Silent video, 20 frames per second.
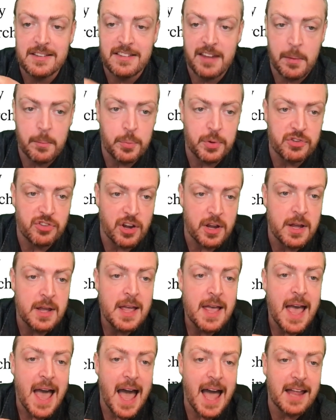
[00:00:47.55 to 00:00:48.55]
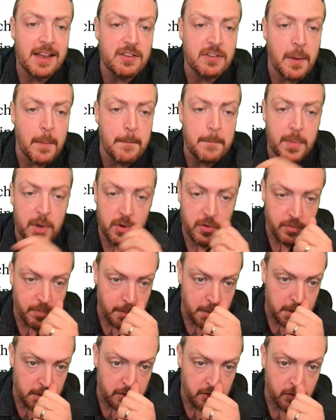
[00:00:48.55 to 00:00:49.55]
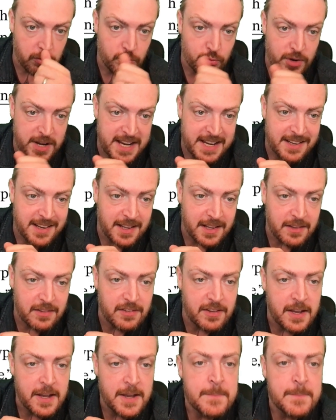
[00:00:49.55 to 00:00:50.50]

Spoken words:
temperature and movement readings.